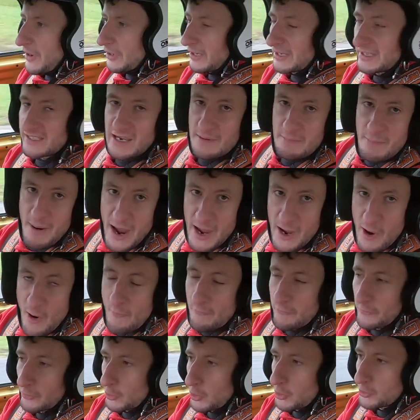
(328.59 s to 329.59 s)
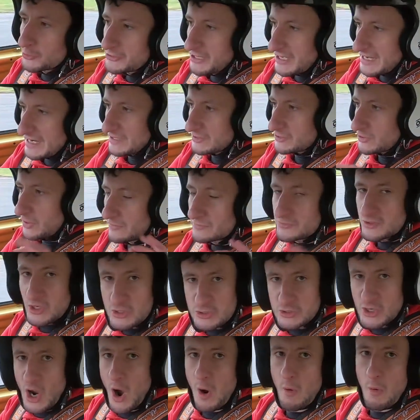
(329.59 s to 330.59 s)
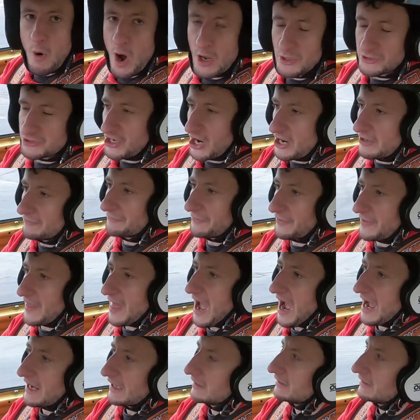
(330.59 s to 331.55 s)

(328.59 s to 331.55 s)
felt like it might over rotate, so I've just got to watch out for that.